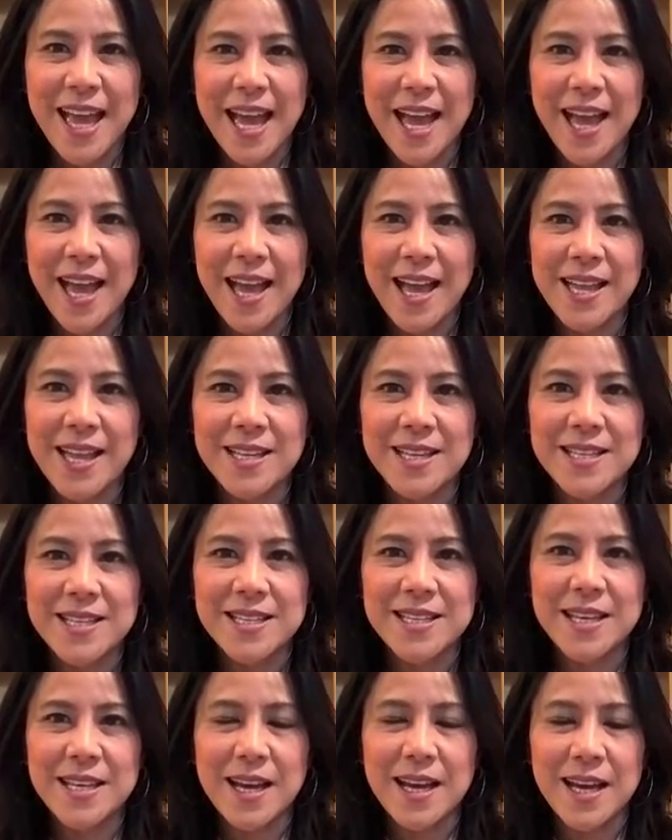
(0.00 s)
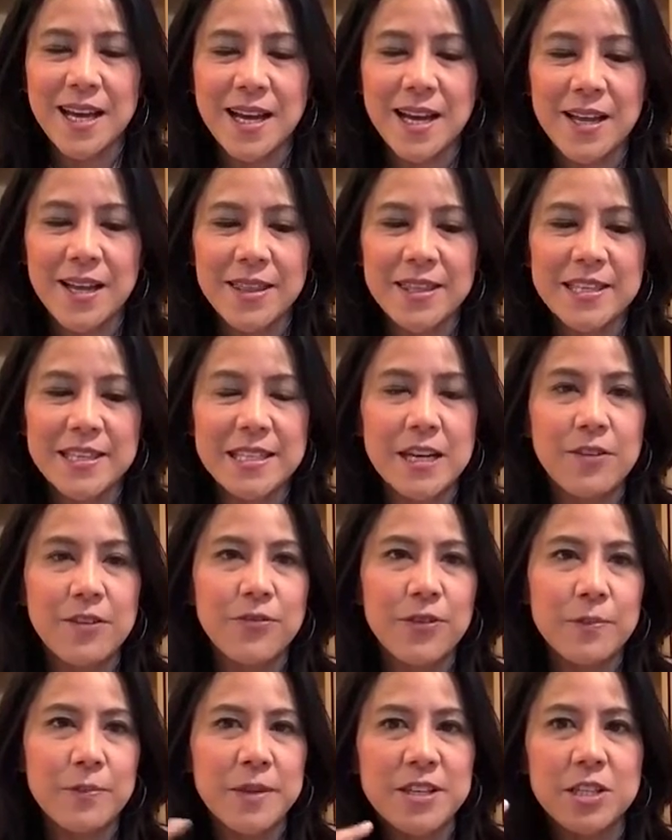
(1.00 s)
and uh, the self
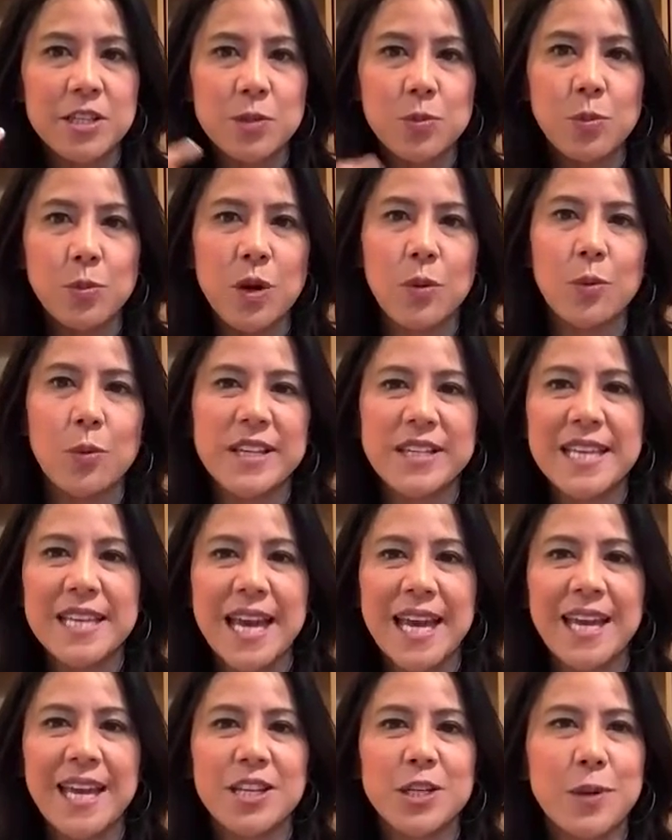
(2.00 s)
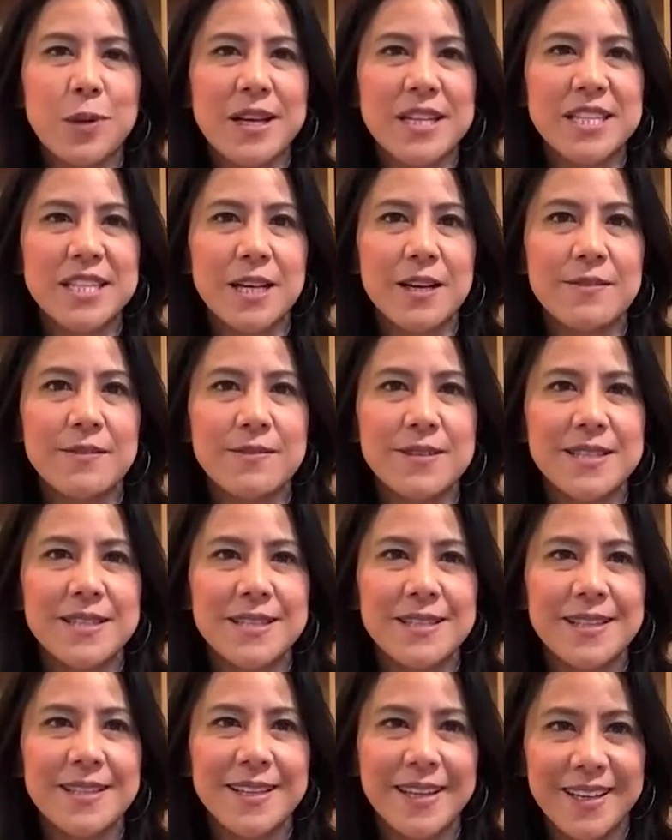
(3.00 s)
image is what we say to
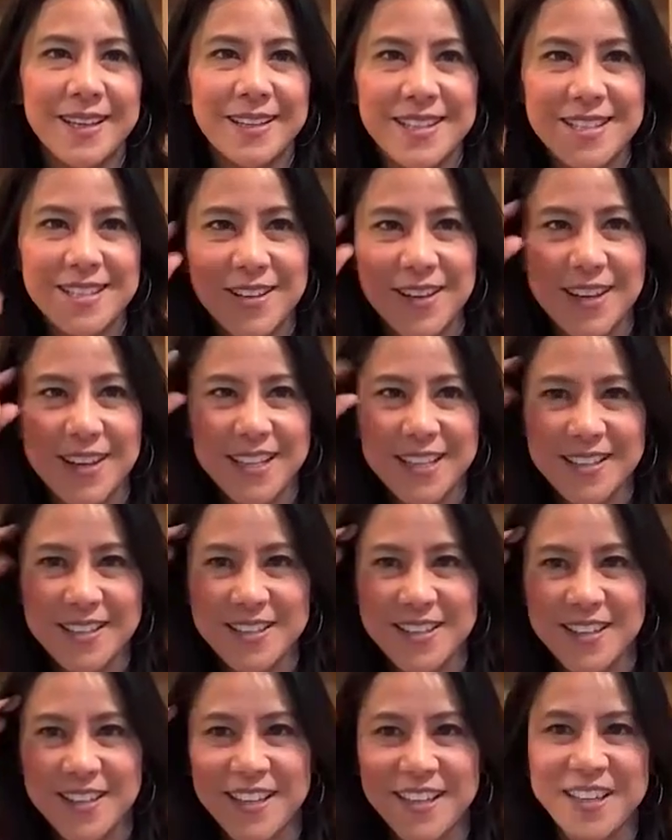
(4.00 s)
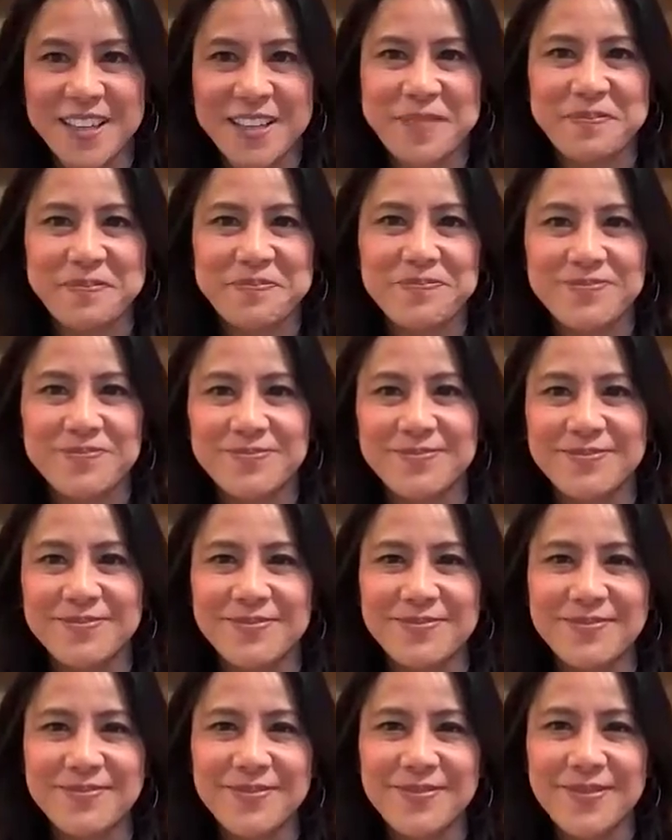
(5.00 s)
ourselves inside inside here
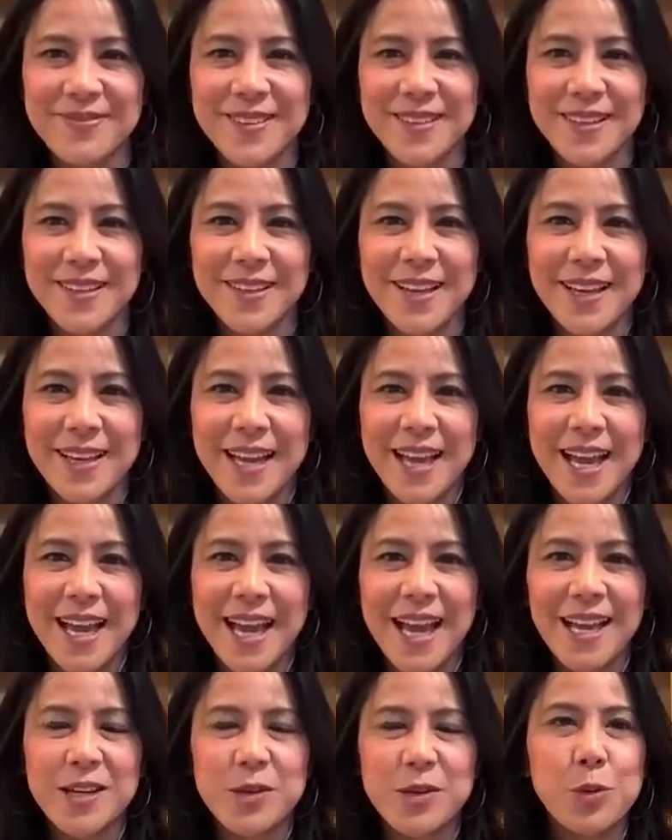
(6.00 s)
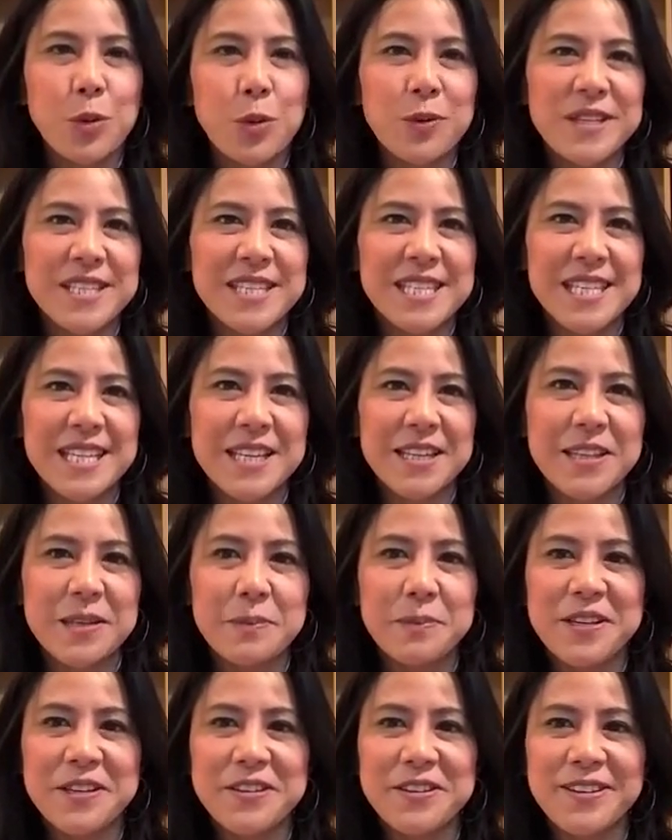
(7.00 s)
and what we see in
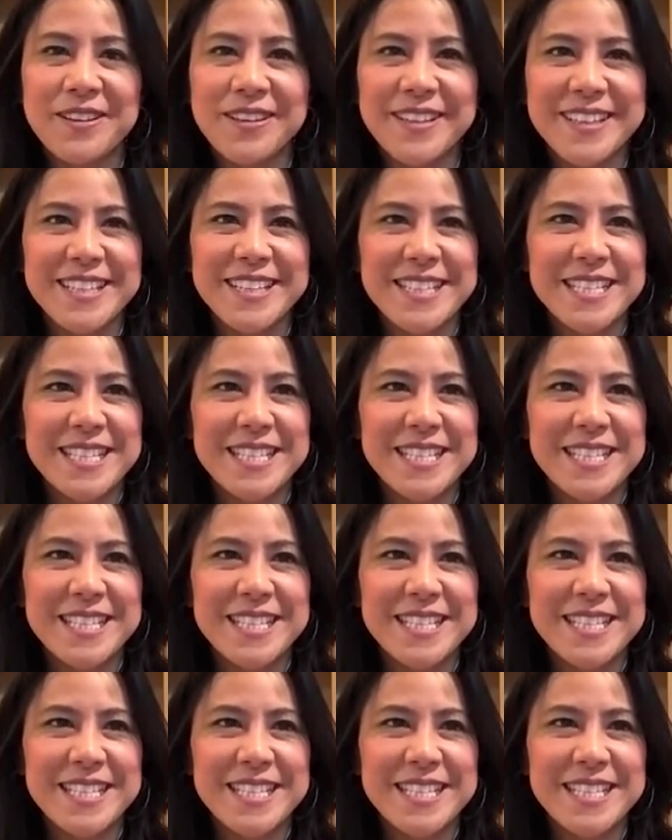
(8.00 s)
the mirror